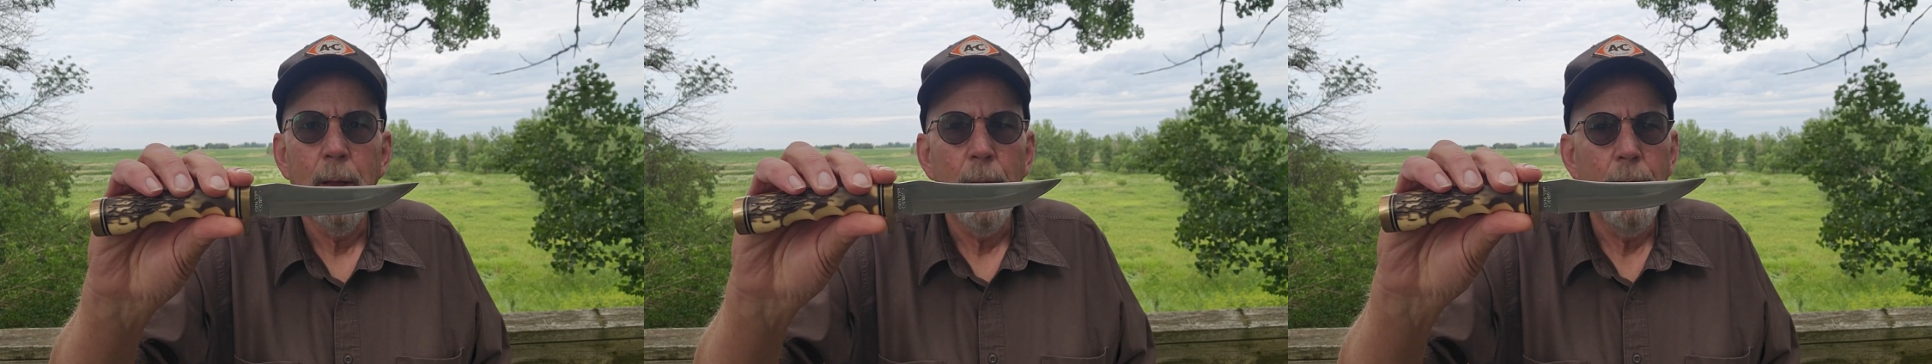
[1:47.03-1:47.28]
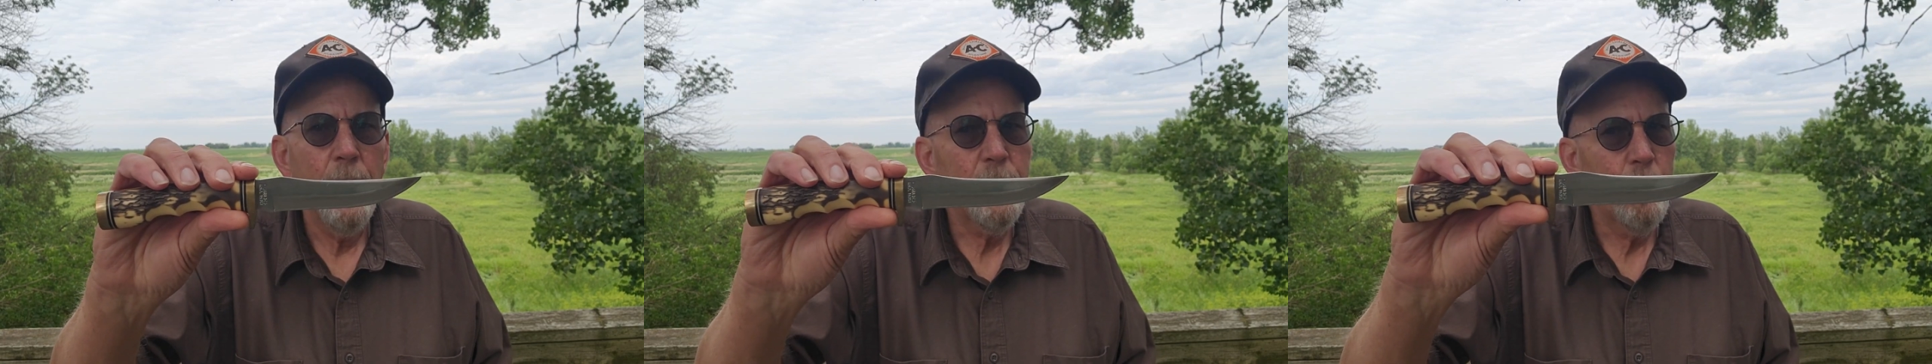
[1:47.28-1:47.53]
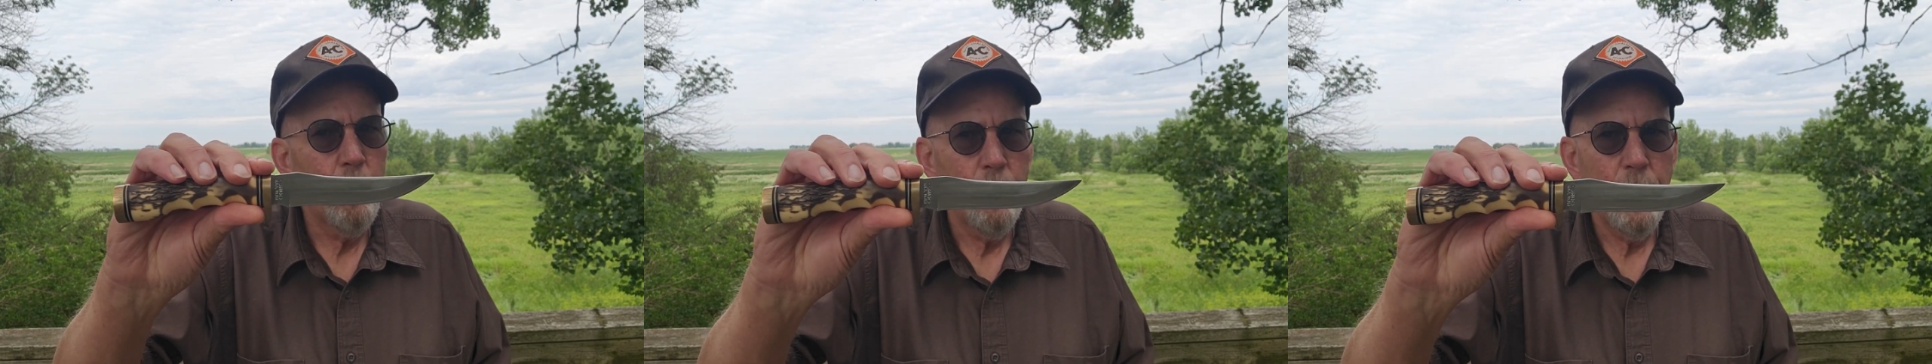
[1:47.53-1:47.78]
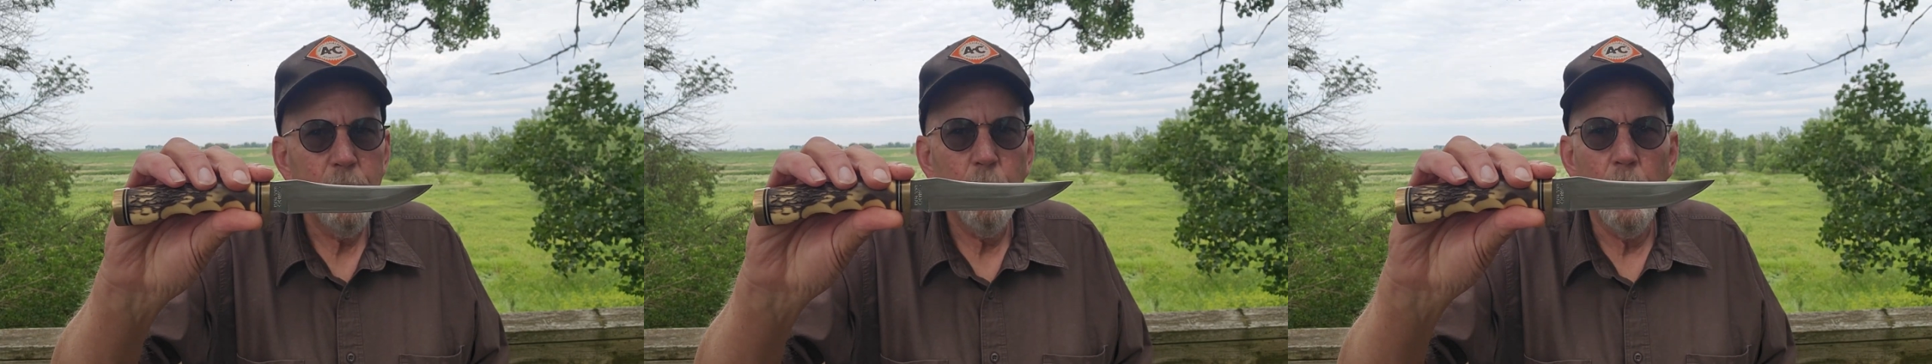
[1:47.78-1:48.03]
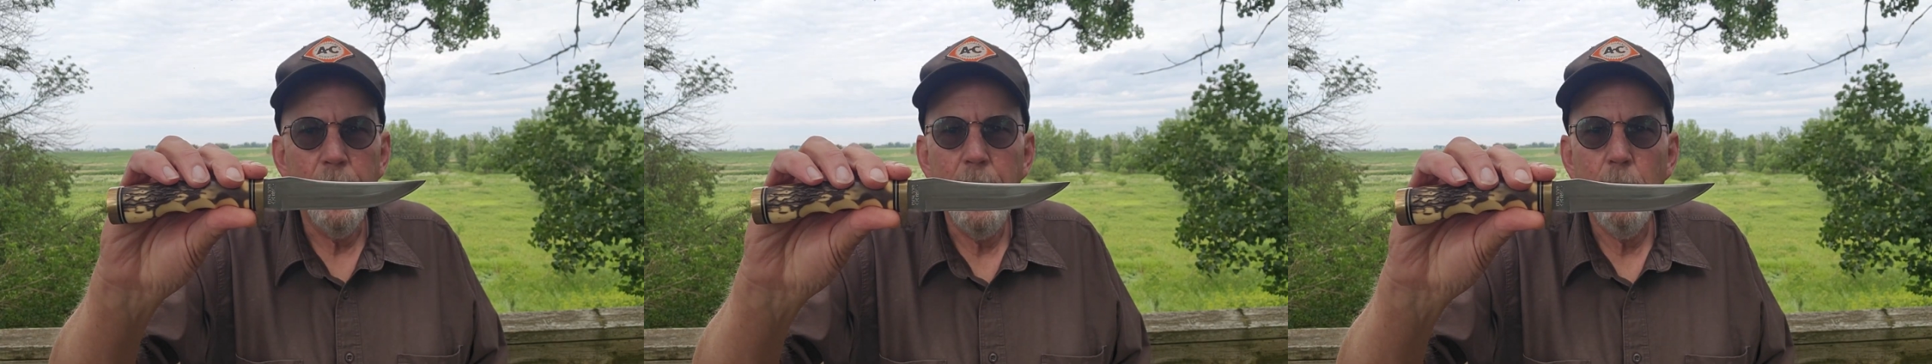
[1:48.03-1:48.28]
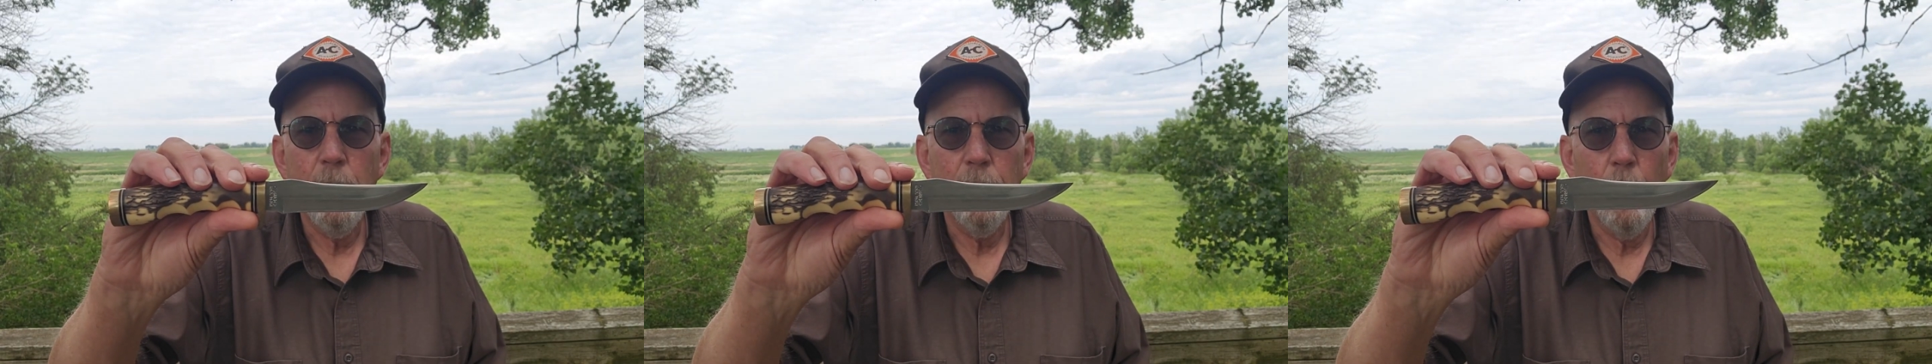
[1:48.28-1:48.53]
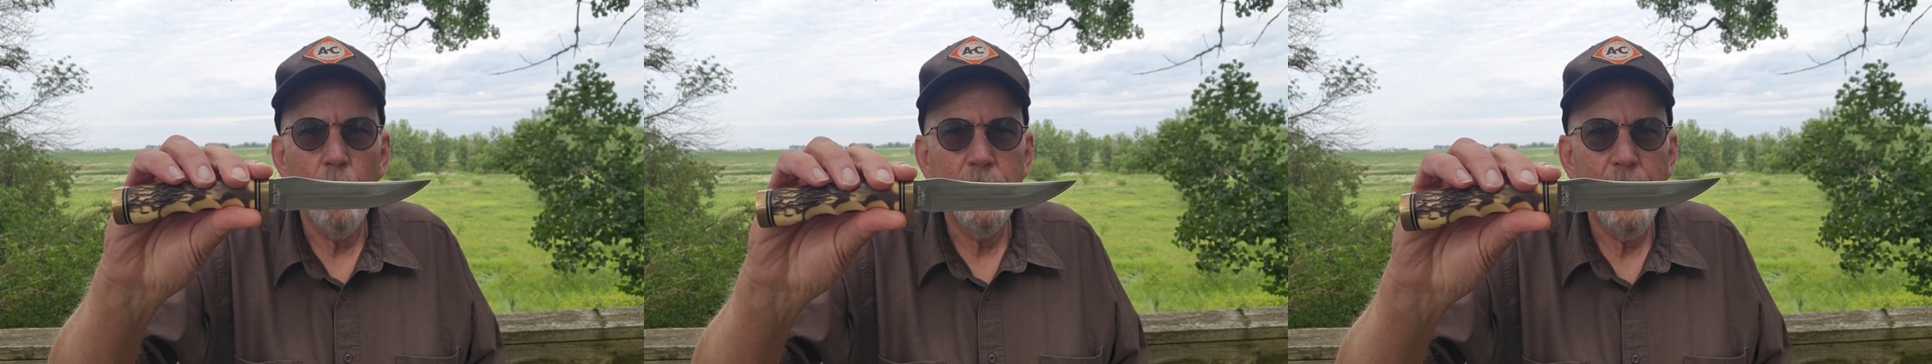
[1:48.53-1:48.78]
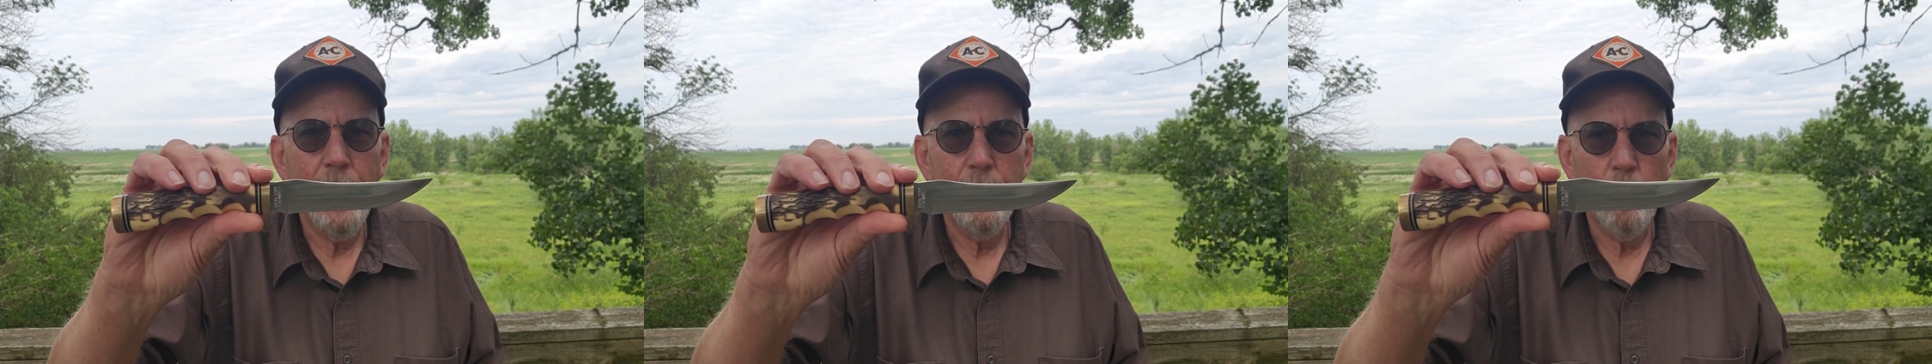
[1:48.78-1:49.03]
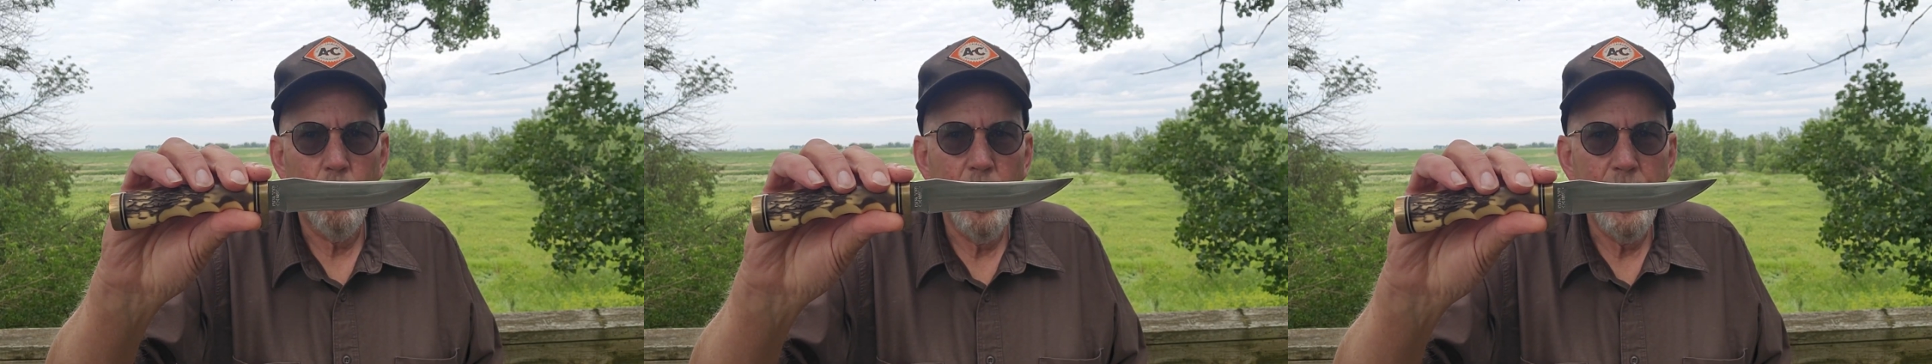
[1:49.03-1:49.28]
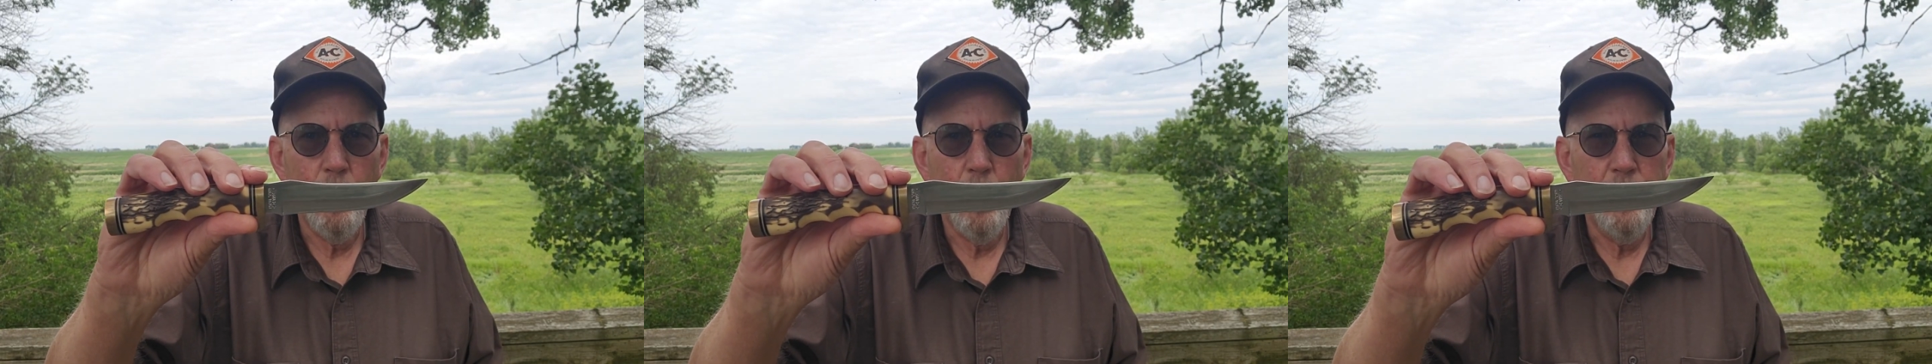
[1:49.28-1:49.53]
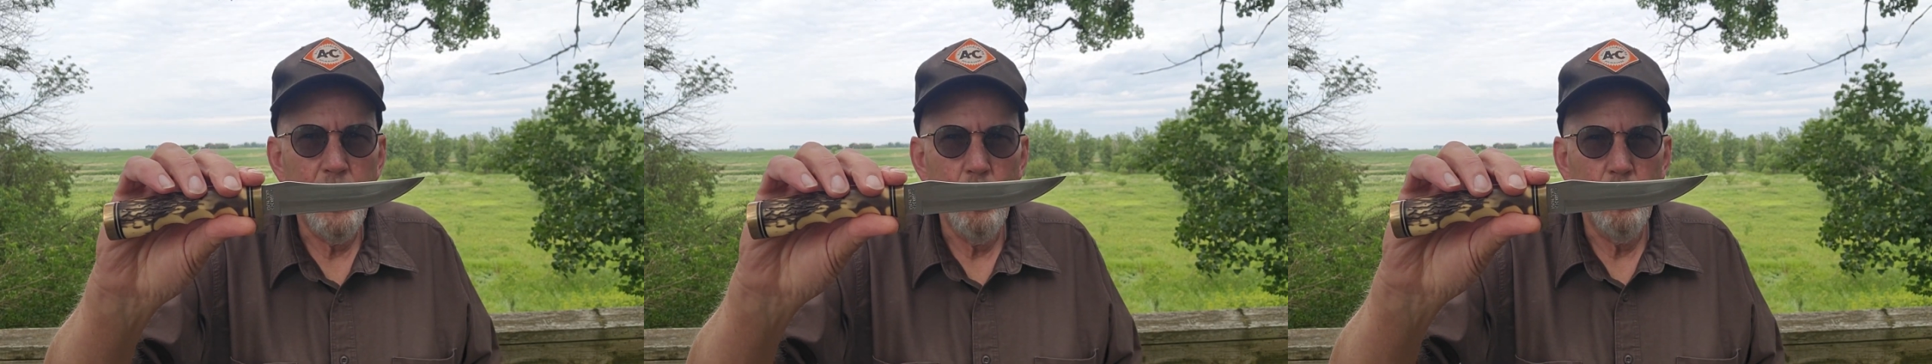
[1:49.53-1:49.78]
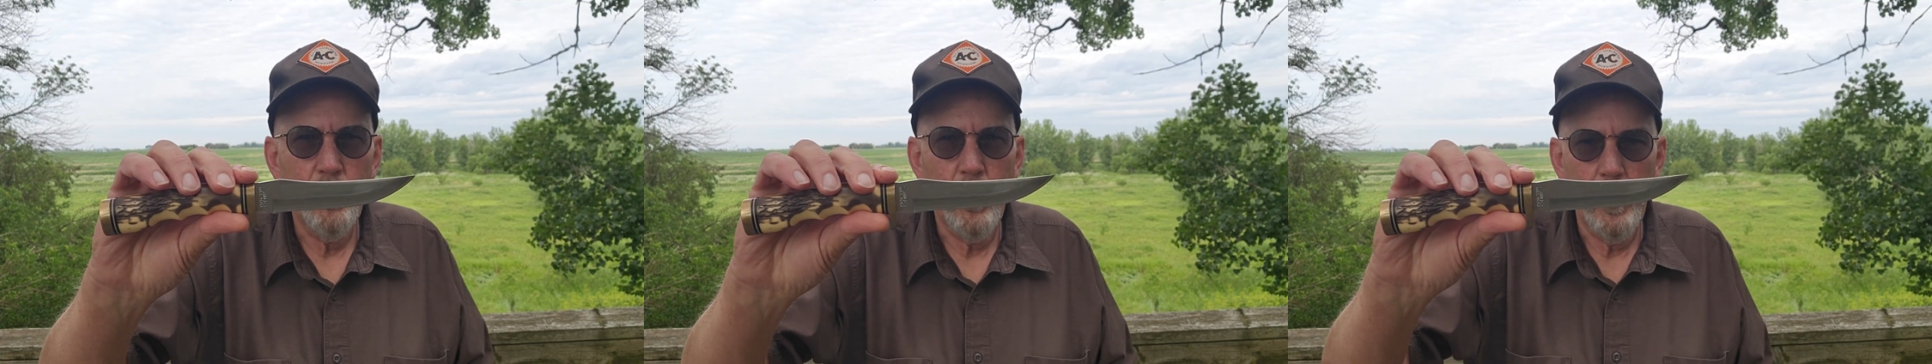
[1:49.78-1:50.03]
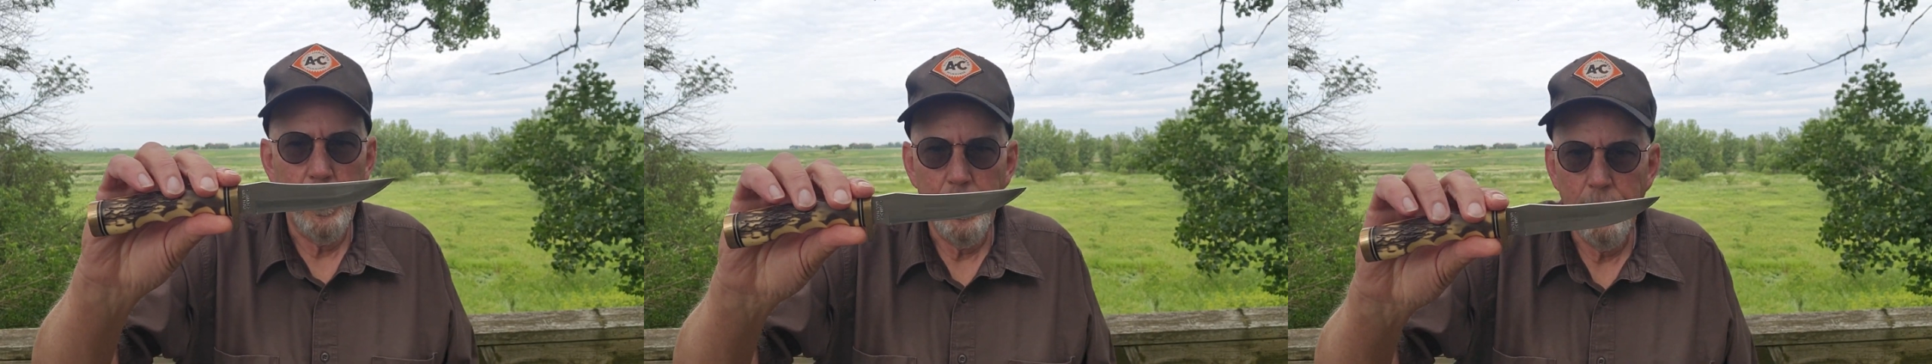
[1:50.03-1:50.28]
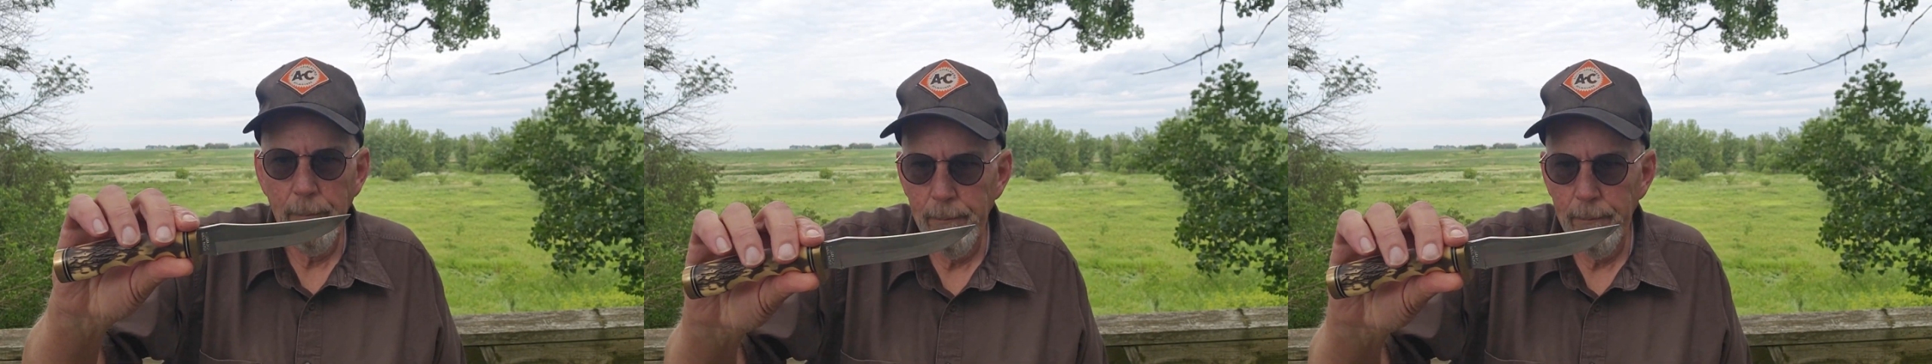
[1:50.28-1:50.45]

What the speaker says: this one here has always had great reviews on it.